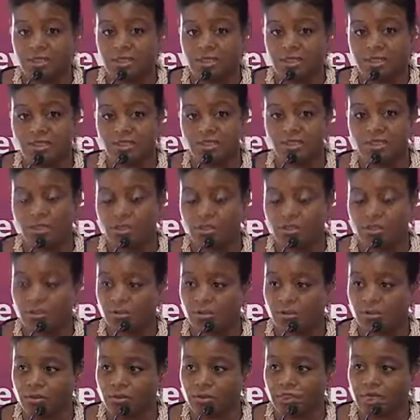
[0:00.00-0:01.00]
It's not
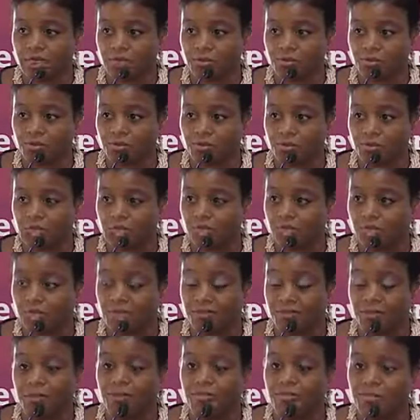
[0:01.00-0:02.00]
called
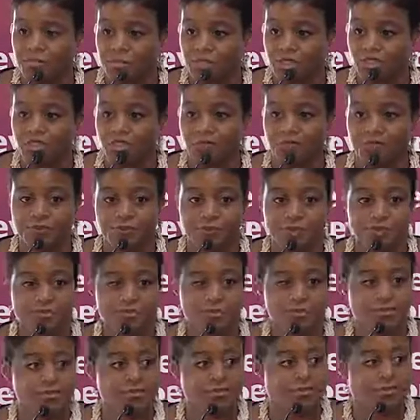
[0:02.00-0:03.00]
Africa in miniature for no
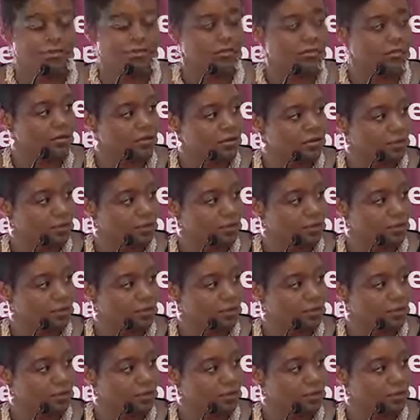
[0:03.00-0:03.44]
reason.